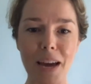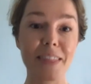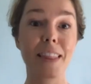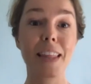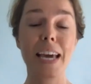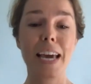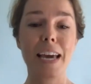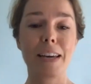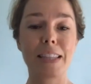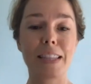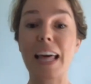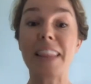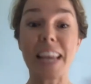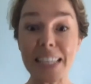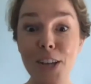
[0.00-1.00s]
and
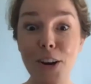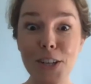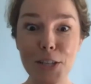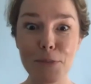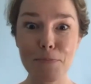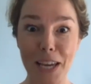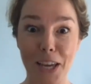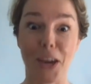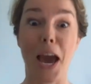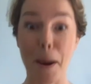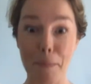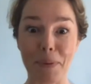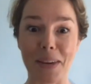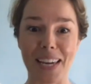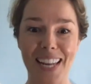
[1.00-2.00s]
that's going to make you happy